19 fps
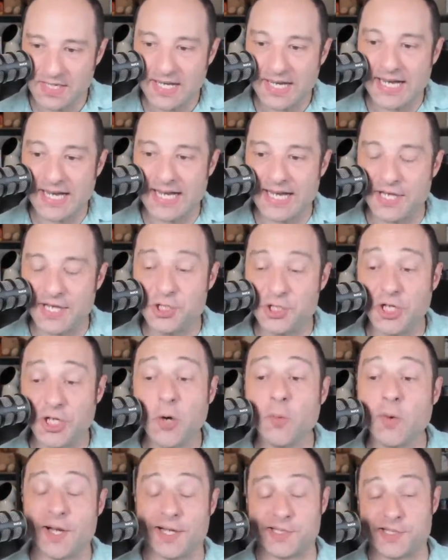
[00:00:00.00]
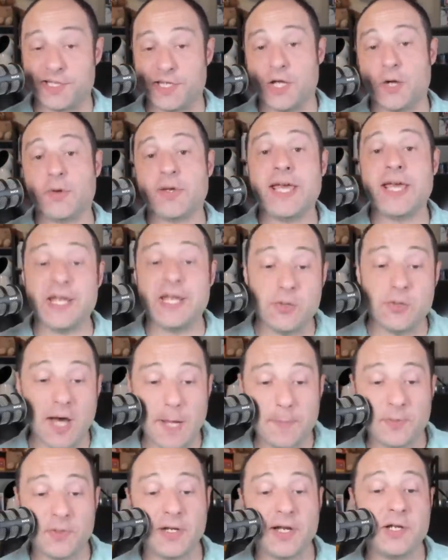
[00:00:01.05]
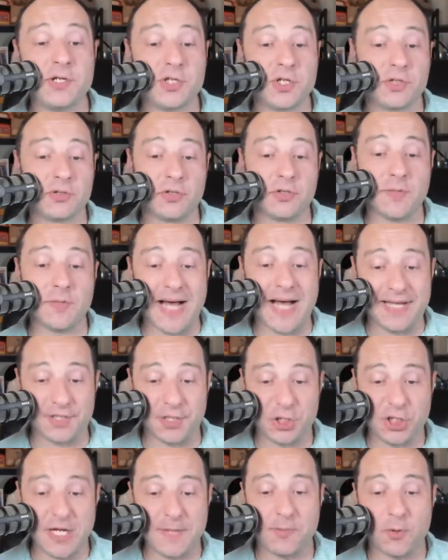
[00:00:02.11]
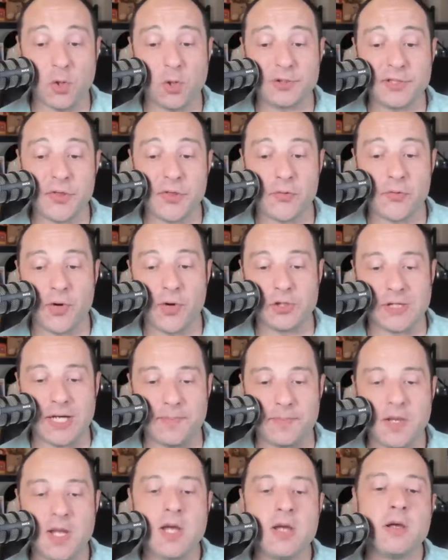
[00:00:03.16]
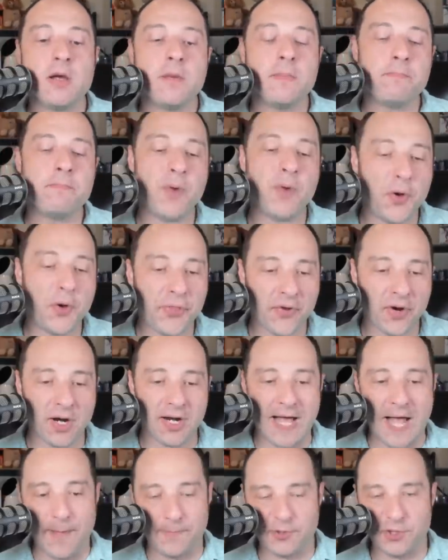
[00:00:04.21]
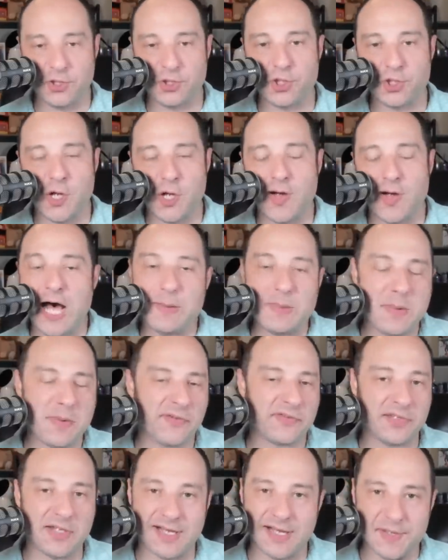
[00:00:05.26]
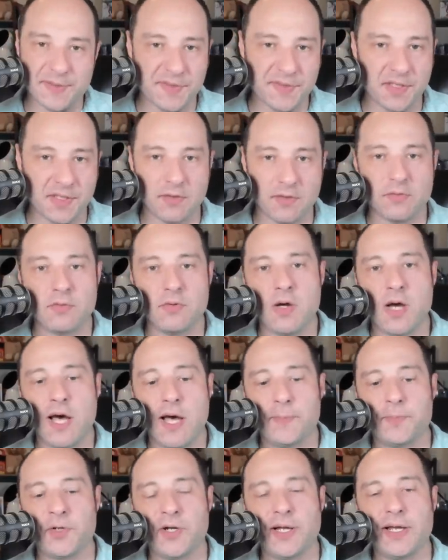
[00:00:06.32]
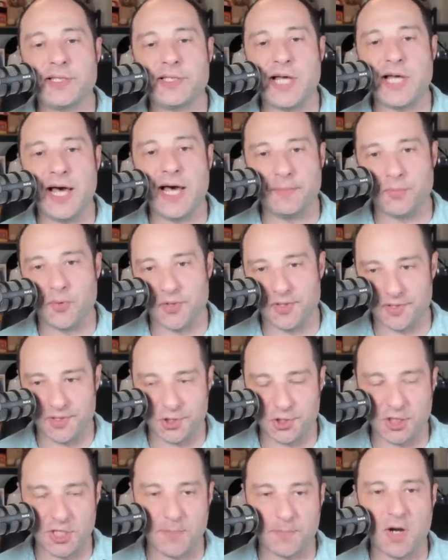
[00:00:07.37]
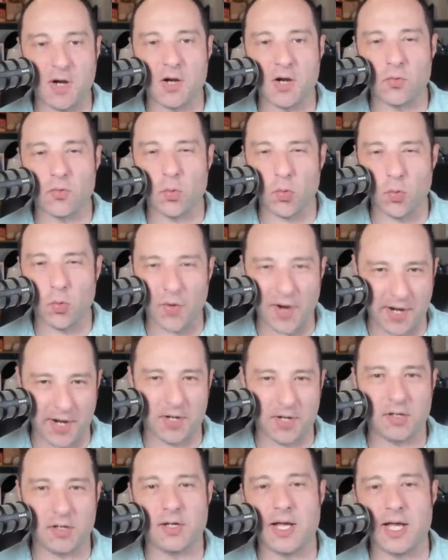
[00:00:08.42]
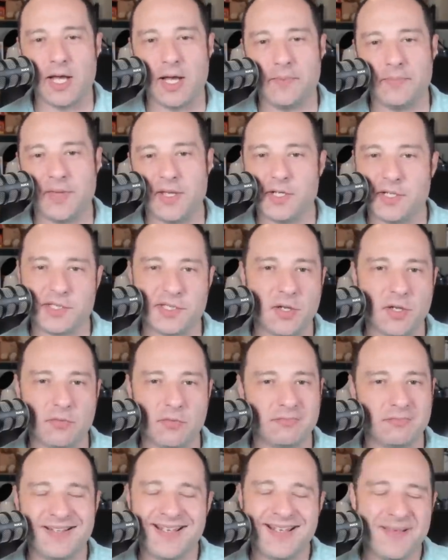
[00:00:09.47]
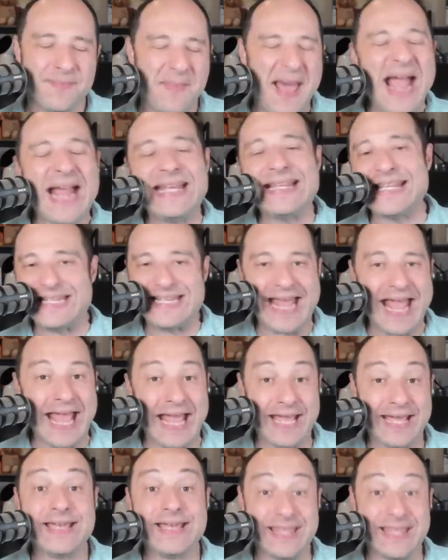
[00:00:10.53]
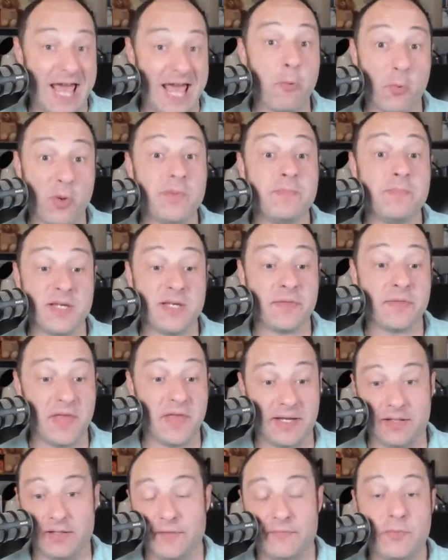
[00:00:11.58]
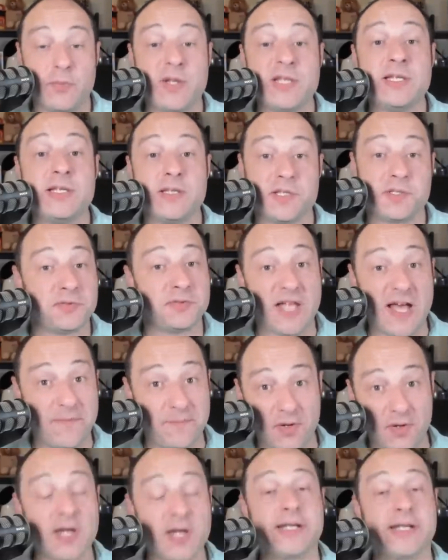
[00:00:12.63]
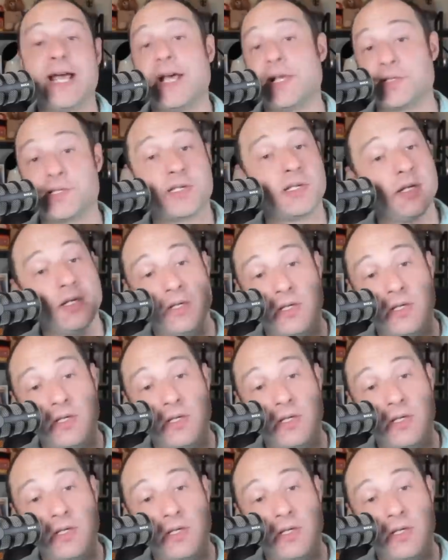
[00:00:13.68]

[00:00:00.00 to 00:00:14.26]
Uh, Joe wants to know: Can you upgrade your room on the ship or only through Royal Up? Both are options, Joe. I'll be perfectly honest with you upgrades on board the ship are rare. Um, they just don't Back in the day, that would be a thing. If we did this live broadcast,